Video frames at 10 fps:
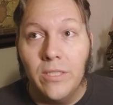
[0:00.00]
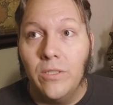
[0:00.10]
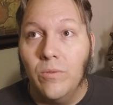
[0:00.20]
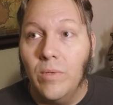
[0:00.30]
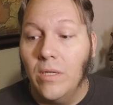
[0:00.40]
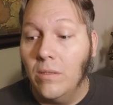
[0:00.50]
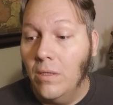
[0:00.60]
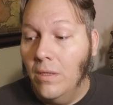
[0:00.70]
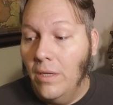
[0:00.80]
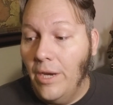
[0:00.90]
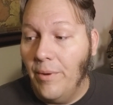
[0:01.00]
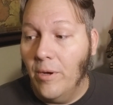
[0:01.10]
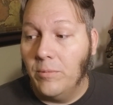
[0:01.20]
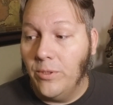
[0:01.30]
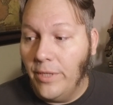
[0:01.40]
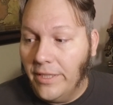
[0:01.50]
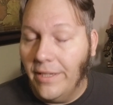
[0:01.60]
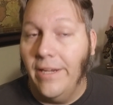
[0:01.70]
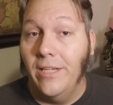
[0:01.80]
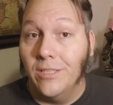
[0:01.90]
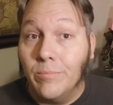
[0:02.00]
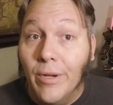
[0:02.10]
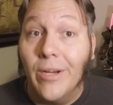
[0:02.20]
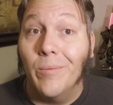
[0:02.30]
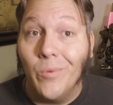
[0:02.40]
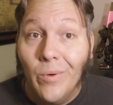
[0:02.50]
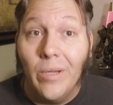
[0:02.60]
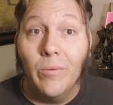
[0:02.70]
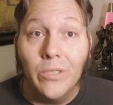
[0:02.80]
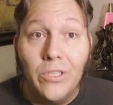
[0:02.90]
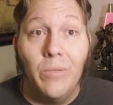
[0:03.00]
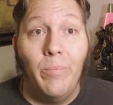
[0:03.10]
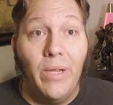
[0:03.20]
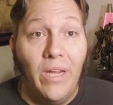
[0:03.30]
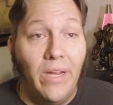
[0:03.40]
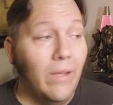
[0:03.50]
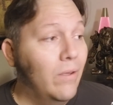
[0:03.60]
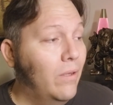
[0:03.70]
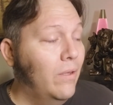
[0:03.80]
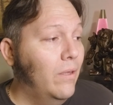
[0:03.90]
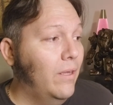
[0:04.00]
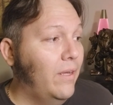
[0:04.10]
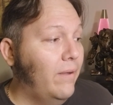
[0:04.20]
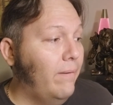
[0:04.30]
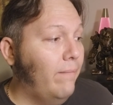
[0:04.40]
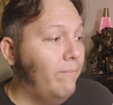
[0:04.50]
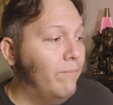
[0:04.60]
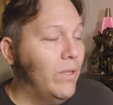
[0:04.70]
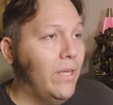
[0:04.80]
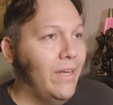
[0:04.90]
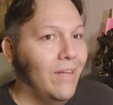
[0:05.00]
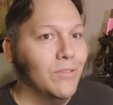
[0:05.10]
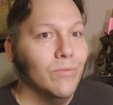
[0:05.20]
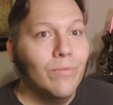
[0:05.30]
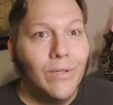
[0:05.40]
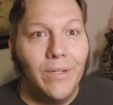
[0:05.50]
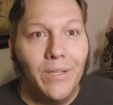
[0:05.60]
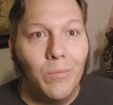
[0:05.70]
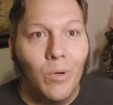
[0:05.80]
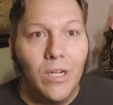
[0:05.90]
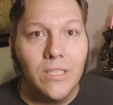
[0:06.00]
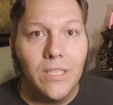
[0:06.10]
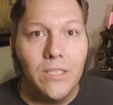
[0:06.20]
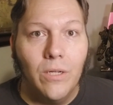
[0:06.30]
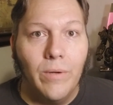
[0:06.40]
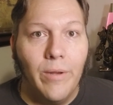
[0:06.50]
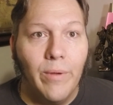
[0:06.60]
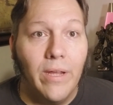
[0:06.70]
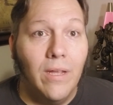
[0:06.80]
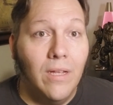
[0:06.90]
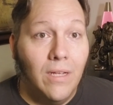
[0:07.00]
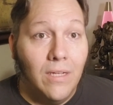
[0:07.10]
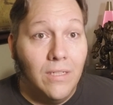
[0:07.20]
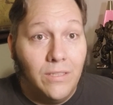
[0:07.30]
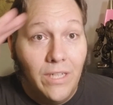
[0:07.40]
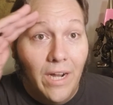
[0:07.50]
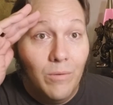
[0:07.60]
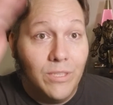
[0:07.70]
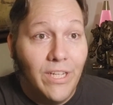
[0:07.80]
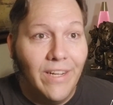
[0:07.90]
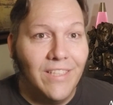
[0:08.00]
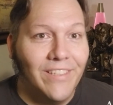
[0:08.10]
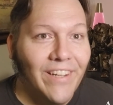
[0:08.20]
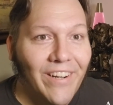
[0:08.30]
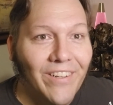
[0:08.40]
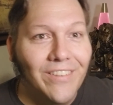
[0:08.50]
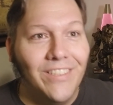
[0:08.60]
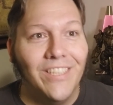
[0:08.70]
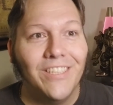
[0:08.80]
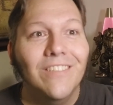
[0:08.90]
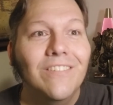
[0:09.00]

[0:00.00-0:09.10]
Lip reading: So anyway, hope to get the cadence back up and running where it should be, and have some fun in the process. So anyway, ciao. We'll see you guys later. Cheers.